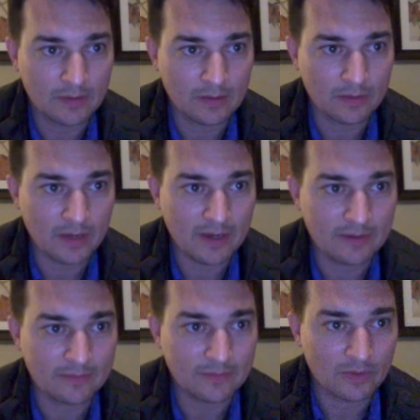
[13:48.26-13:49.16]
All right,
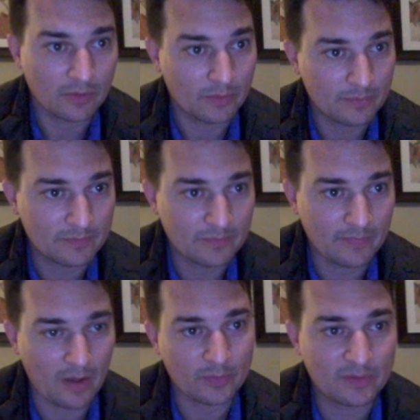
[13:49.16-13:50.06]
so
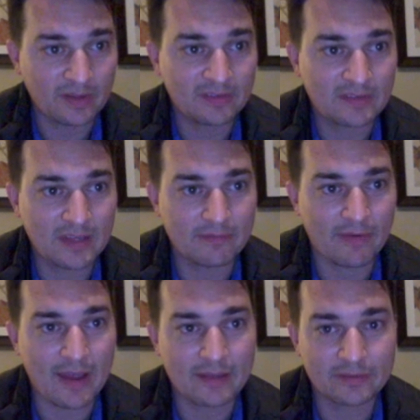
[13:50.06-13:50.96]
found 16
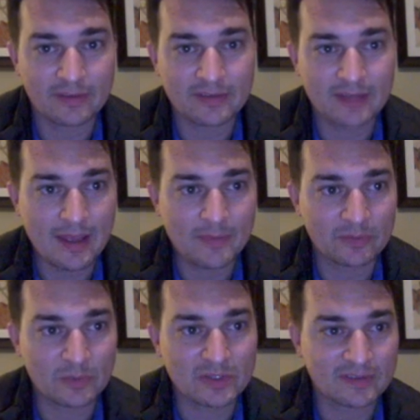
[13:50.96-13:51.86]
files this time,
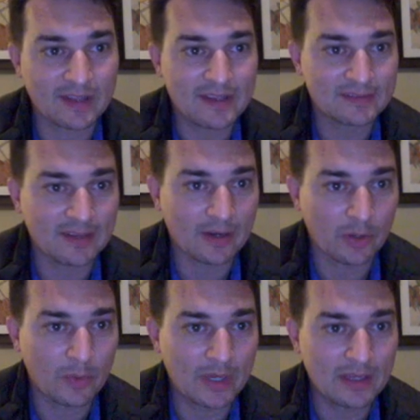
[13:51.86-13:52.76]
which is less. I
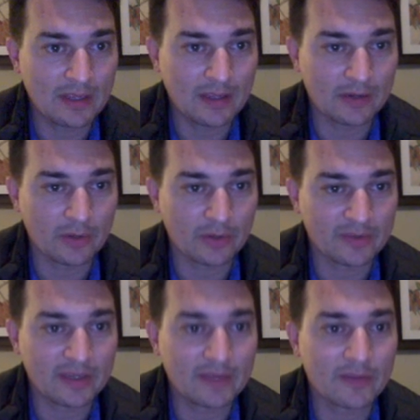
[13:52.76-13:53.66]
don't notice
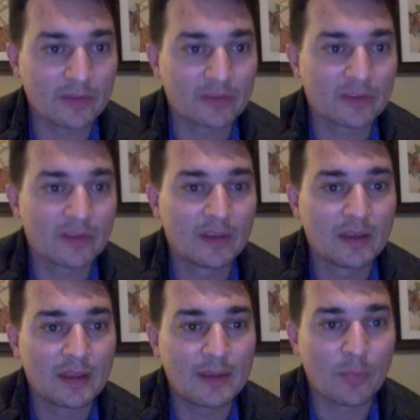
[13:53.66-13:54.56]
any of those
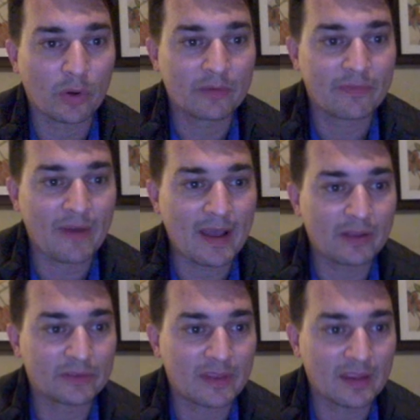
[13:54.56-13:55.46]
important
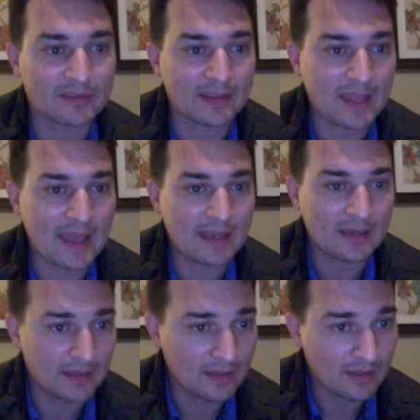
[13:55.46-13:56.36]
files and things like that.
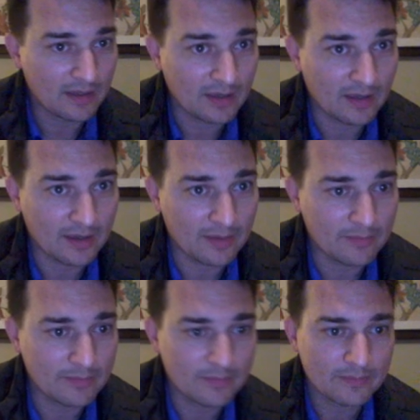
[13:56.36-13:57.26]

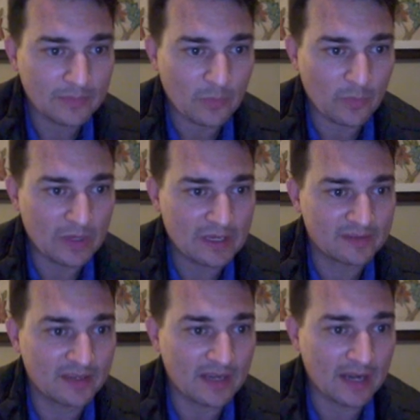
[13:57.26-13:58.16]
We
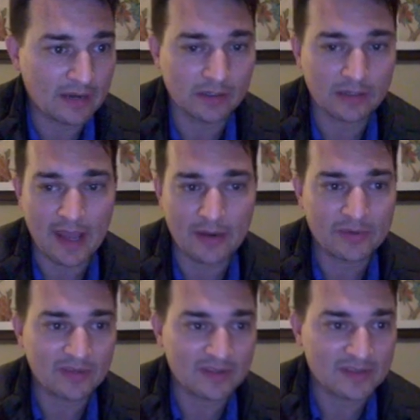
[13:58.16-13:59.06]
see an error now.
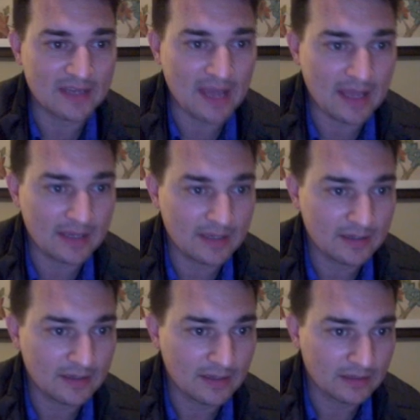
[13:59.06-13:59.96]
It says did not
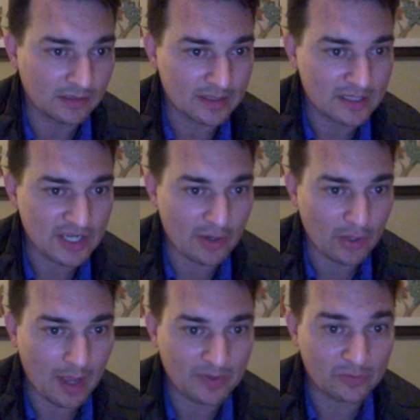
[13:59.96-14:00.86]
delete the shadow
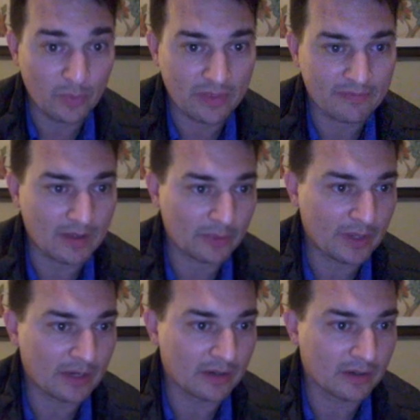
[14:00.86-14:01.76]
copies with the
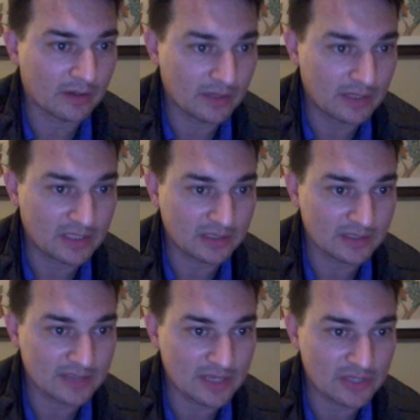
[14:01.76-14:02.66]
following error,
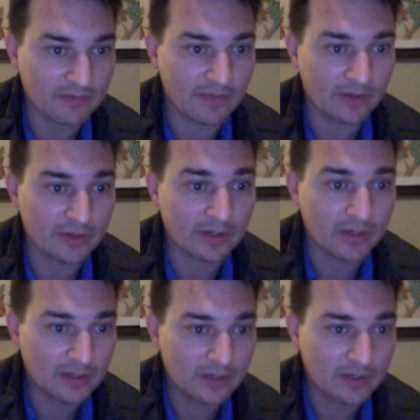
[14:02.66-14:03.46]
initialization failure.